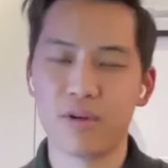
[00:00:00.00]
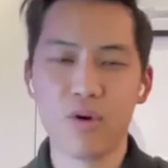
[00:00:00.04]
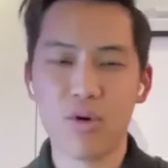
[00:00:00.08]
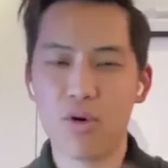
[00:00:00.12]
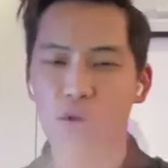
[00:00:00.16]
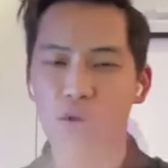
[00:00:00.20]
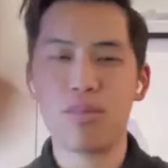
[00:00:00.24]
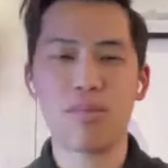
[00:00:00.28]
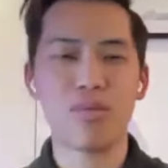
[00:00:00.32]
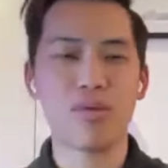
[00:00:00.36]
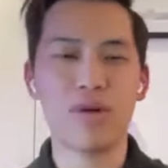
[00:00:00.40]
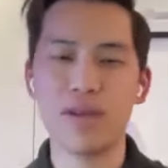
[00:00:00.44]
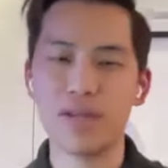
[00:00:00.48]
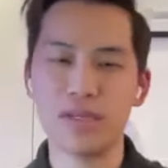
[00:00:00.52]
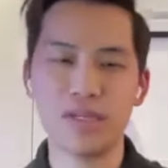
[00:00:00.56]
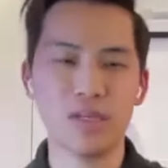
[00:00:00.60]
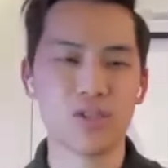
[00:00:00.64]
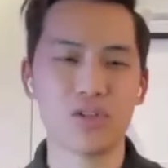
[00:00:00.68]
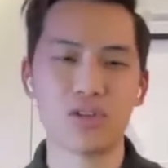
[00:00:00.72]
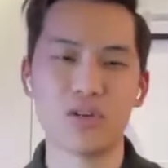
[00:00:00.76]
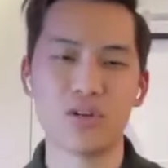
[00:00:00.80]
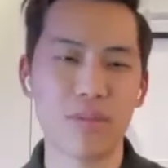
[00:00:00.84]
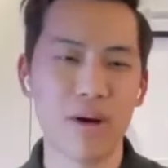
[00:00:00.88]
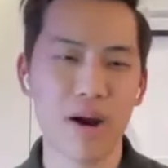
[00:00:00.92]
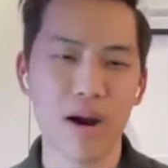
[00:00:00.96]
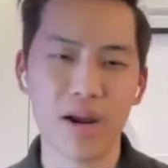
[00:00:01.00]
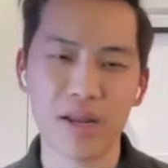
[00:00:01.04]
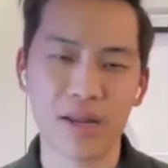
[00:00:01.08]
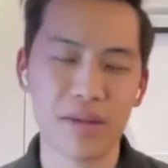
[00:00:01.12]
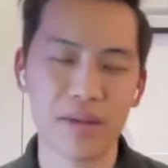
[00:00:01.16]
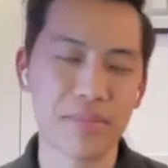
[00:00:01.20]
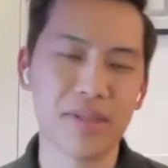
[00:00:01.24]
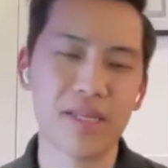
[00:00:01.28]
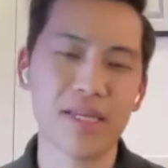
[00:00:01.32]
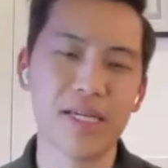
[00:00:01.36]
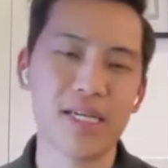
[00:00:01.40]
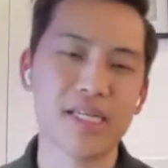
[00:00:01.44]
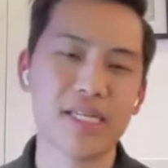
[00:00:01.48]
corporate digital
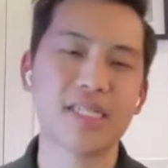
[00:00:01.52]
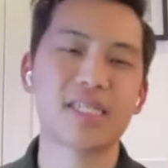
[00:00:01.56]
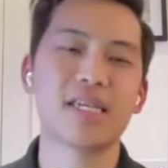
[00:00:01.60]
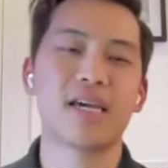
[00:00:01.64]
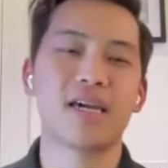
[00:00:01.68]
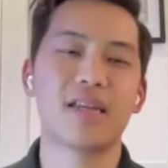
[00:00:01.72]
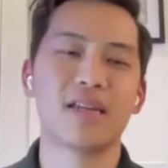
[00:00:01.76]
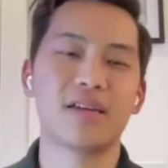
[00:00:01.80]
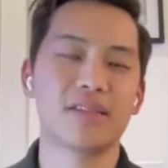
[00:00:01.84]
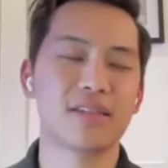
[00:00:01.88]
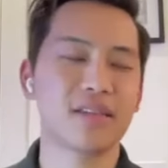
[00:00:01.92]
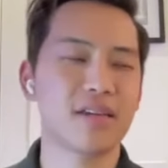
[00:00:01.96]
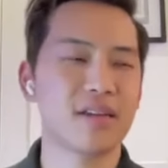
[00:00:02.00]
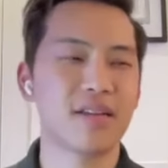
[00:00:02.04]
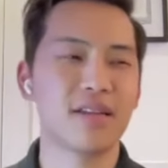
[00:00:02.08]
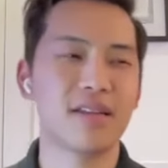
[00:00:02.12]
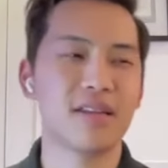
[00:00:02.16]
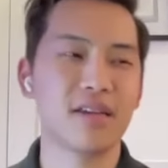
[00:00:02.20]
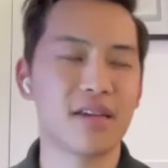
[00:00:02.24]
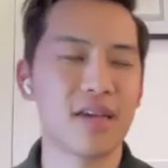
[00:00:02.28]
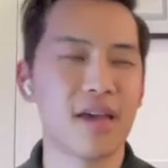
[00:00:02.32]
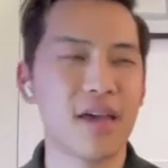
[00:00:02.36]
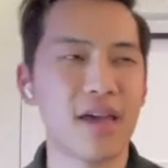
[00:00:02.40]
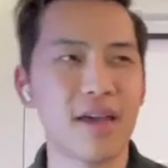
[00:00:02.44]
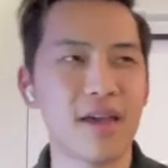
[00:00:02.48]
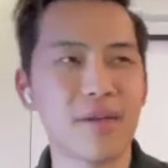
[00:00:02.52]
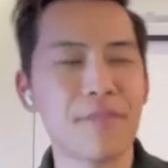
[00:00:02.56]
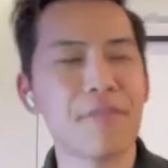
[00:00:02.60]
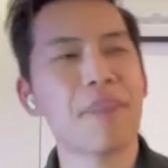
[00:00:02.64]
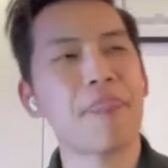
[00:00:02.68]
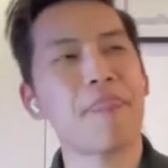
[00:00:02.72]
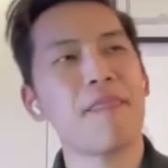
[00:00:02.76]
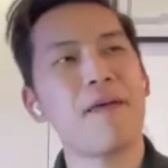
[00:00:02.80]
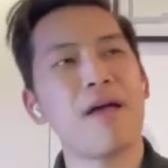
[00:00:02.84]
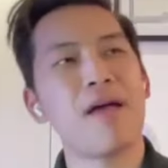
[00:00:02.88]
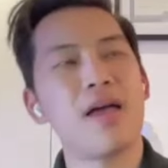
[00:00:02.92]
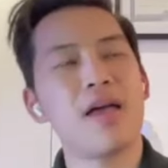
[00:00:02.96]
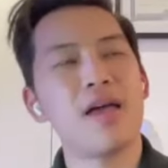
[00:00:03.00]
marketing place. And I was kind of like, hey,
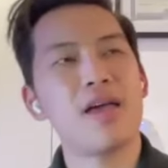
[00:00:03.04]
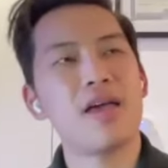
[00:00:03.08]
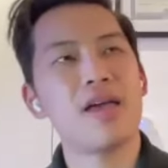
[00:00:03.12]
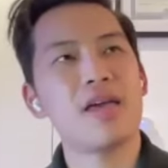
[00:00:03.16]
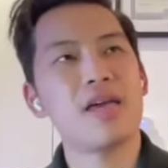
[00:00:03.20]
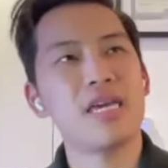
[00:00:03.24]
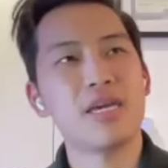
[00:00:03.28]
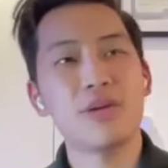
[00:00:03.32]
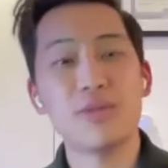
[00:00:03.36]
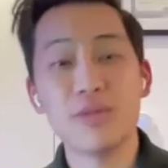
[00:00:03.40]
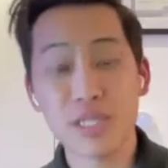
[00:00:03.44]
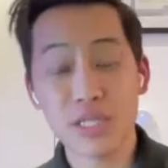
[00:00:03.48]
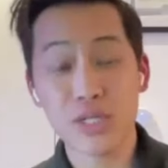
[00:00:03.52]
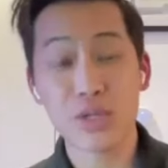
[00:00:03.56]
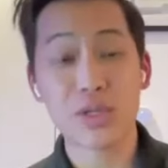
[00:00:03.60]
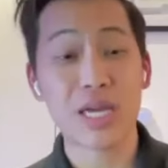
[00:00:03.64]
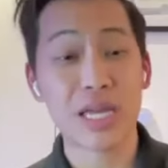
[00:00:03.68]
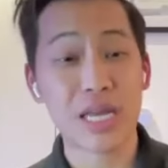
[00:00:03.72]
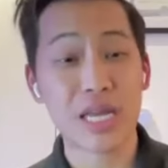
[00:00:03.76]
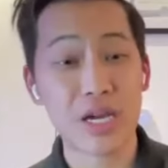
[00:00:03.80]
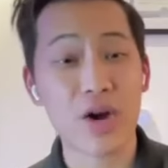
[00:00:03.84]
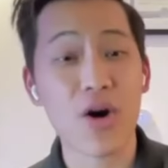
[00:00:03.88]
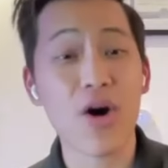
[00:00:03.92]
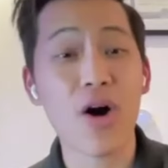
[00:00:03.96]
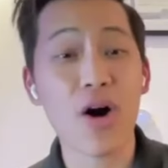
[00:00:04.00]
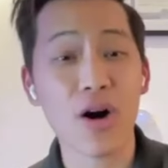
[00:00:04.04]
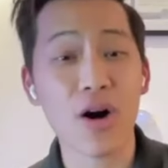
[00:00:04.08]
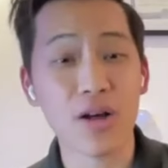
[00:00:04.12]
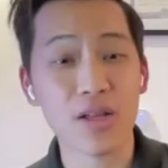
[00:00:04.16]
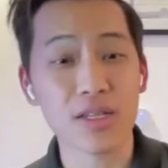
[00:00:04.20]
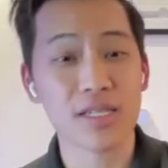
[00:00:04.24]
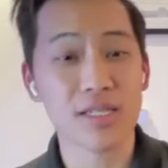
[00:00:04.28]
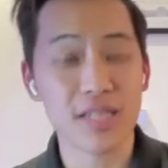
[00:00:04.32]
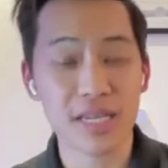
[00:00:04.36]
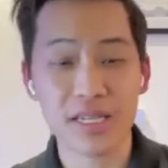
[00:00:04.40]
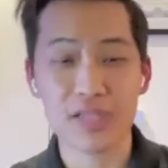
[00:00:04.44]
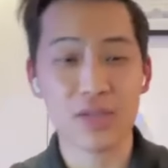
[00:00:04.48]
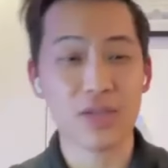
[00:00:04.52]
he was still getting
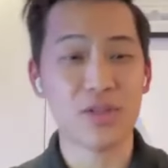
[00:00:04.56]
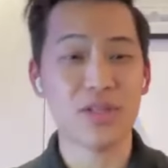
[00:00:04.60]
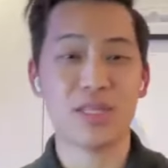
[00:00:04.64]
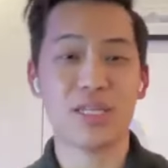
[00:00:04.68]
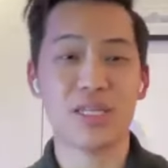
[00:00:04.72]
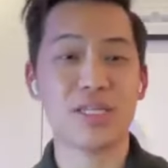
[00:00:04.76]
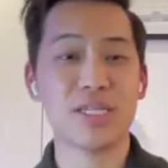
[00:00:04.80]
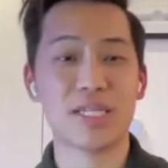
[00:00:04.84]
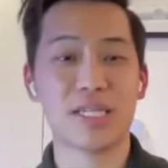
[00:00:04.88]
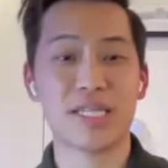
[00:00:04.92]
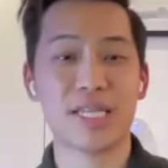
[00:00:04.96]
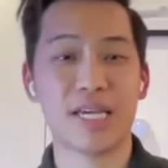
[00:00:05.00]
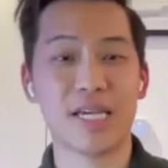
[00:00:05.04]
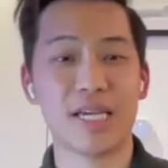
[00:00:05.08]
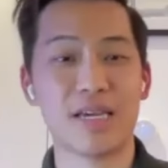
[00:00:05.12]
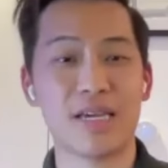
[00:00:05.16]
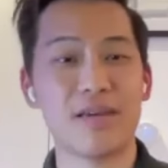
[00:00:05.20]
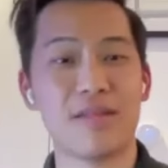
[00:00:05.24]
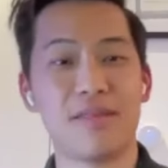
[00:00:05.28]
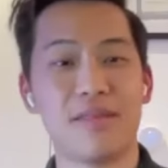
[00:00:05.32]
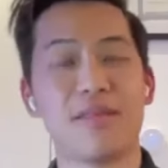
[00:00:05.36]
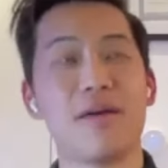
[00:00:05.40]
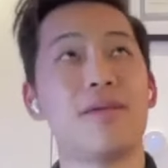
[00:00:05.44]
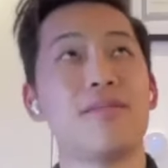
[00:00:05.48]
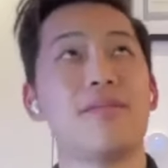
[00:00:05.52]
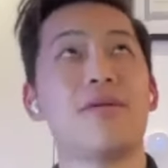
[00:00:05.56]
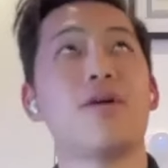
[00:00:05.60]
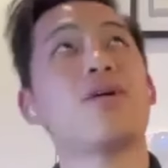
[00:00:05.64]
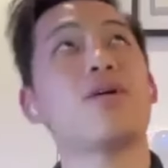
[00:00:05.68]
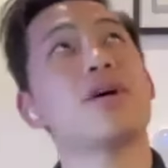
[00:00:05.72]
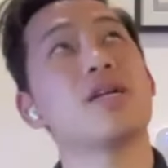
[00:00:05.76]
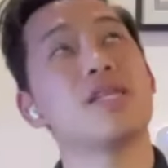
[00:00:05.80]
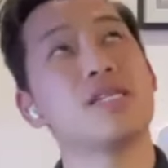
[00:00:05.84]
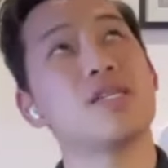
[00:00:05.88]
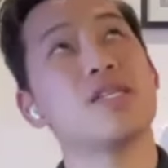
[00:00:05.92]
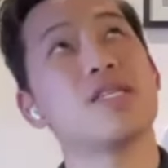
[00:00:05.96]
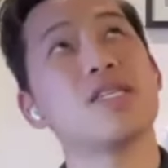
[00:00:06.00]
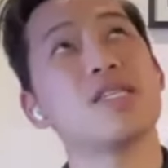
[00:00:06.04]
calls. So this is like
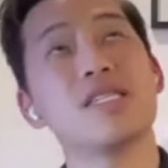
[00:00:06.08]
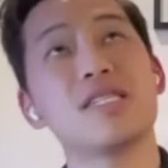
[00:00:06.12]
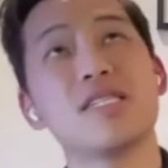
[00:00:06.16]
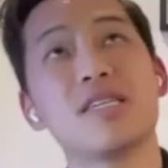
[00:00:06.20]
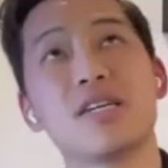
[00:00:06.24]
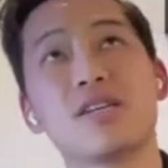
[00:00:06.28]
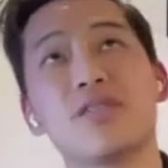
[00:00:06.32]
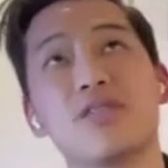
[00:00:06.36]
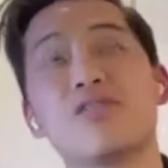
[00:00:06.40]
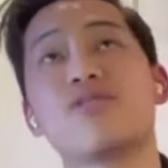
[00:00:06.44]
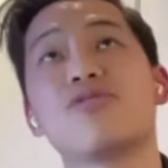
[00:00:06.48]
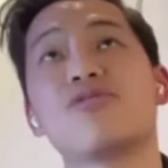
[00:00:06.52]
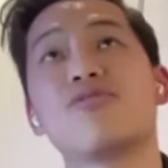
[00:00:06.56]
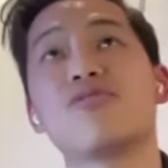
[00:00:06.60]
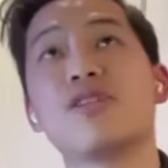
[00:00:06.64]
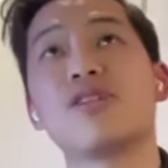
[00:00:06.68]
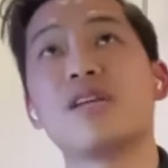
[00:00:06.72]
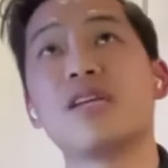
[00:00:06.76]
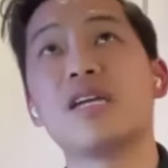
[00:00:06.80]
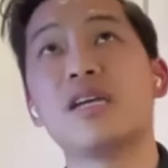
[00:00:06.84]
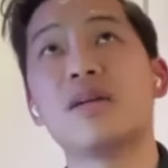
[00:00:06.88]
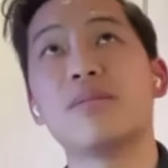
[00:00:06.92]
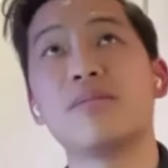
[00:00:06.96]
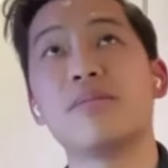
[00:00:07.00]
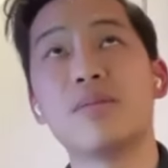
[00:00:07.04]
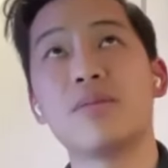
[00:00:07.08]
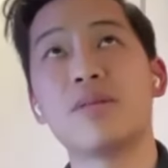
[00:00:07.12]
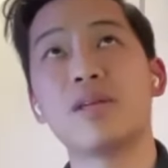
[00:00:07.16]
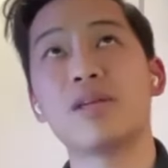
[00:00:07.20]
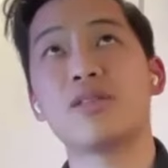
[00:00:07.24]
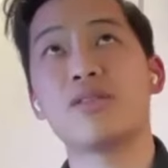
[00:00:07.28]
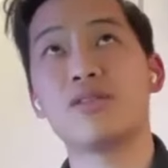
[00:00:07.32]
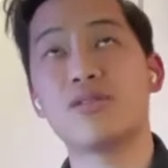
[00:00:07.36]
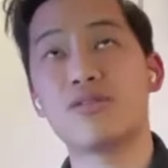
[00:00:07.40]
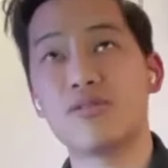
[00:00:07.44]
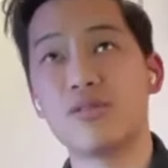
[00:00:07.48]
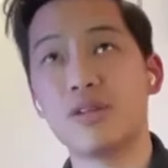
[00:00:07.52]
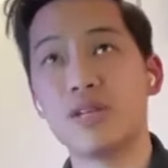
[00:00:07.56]
3
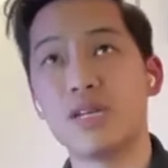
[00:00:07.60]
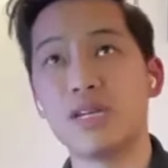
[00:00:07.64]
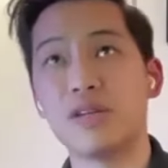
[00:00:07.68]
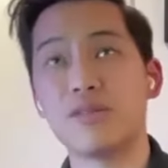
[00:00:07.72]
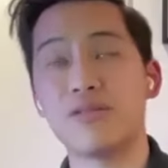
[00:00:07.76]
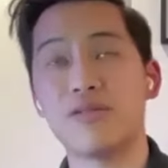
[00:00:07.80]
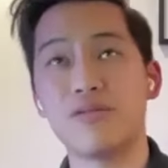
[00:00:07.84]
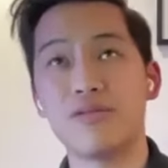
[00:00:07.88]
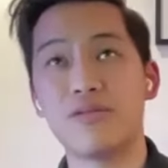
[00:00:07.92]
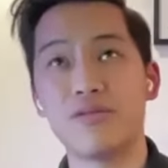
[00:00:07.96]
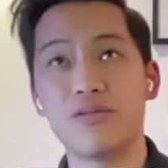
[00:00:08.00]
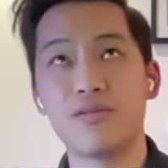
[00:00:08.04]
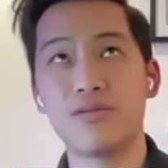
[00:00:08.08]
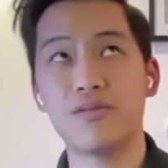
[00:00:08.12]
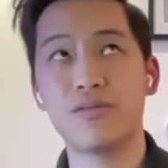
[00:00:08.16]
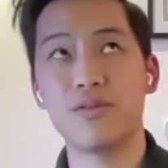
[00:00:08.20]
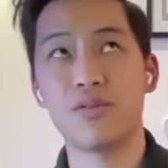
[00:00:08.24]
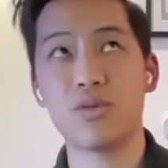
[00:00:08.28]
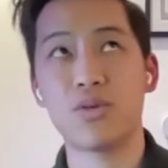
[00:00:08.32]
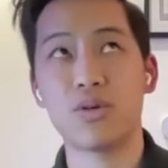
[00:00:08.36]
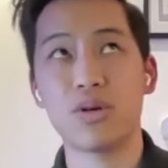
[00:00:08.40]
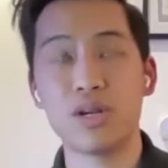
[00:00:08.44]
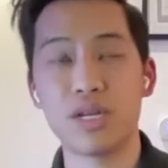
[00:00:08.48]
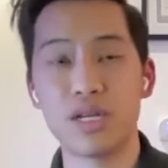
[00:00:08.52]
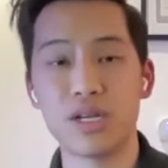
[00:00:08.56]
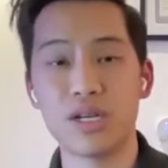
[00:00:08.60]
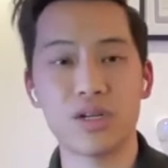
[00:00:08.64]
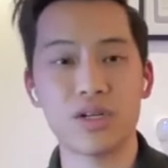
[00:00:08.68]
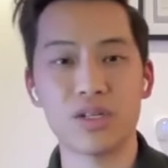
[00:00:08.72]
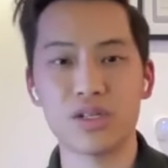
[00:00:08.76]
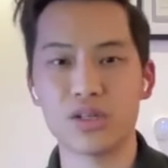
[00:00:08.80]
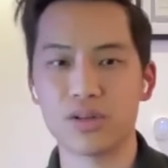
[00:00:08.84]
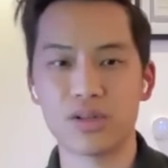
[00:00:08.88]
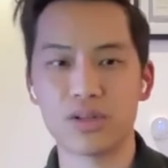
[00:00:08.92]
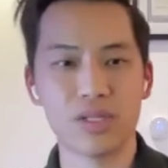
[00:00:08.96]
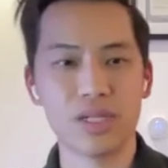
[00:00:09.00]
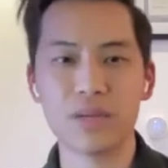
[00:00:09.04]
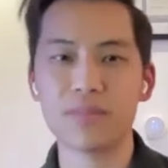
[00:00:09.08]
or 4
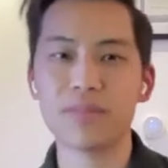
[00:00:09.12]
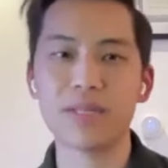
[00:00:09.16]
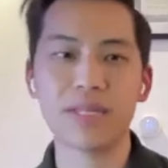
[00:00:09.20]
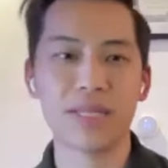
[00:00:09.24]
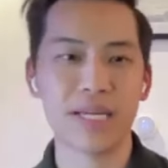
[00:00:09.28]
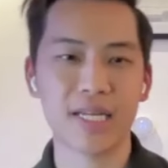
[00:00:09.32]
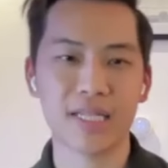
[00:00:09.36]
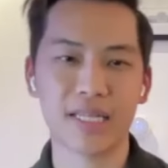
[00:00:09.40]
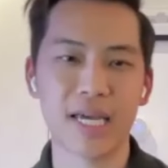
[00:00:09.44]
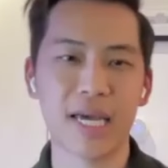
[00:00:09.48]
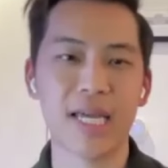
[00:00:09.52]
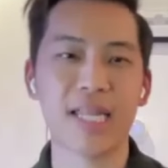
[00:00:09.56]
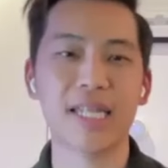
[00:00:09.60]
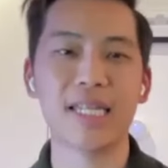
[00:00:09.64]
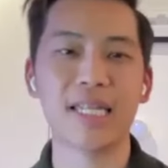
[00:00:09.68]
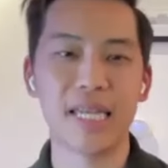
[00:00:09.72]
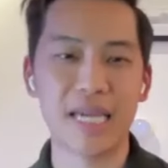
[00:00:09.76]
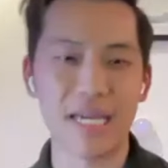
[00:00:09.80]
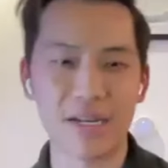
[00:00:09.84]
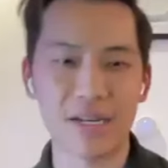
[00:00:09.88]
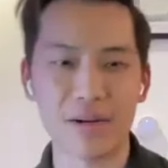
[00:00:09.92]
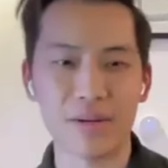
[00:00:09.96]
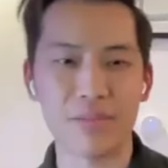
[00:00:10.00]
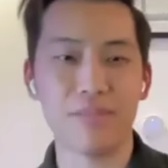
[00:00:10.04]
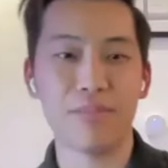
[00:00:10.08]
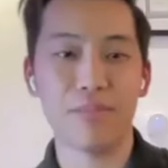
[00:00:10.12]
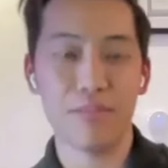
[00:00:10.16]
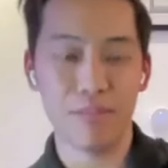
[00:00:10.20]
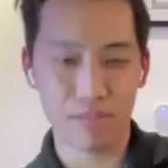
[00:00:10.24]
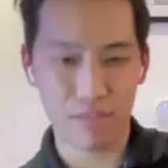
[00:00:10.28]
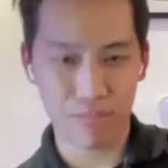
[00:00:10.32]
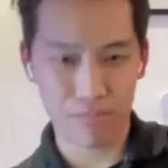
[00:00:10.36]
years or something like that later,